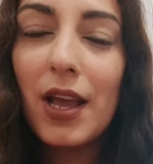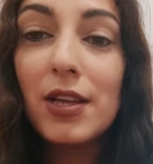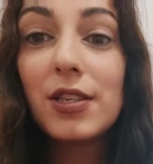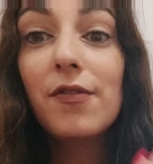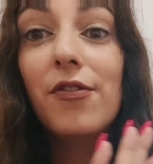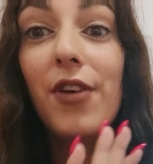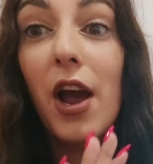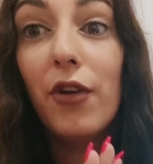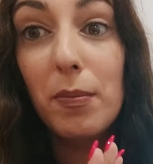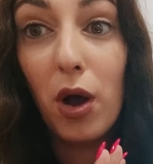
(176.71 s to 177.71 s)
Some
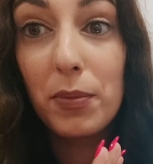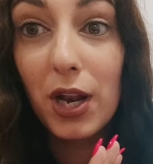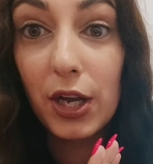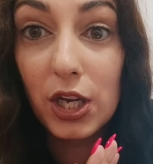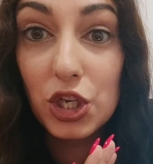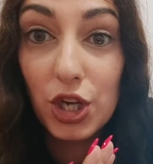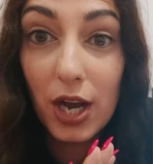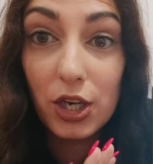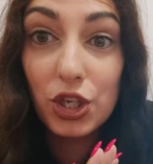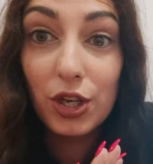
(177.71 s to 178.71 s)
very popular
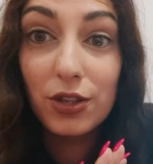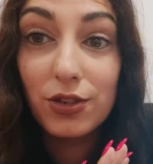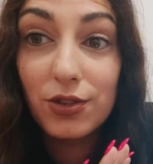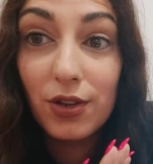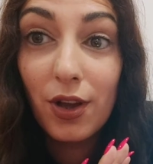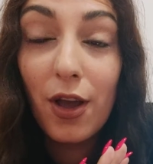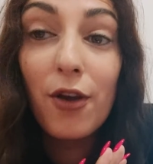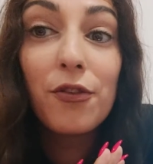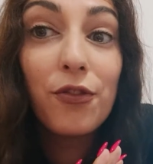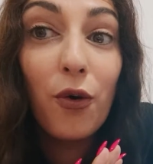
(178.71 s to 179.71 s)
conjunctions
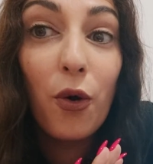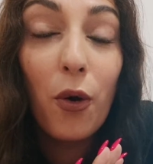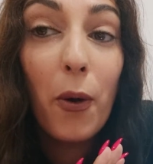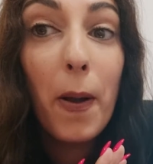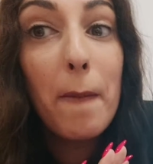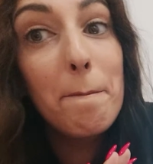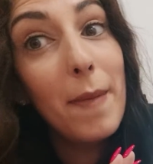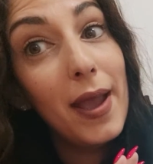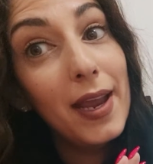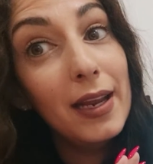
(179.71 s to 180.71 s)
for
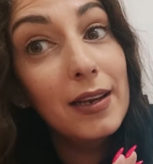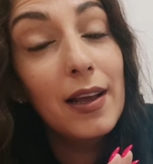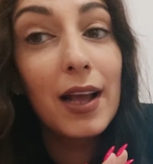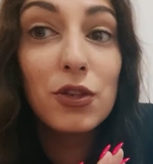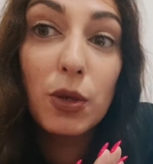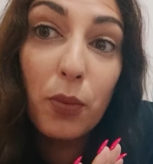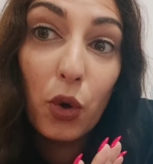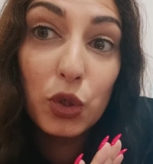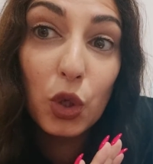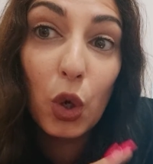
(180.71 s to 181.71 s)
main and
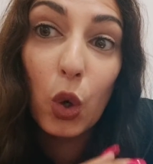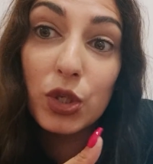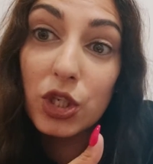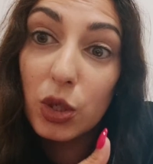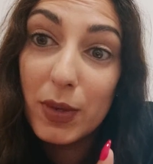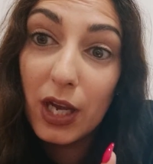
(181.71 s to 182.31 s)
subordinate clauses to be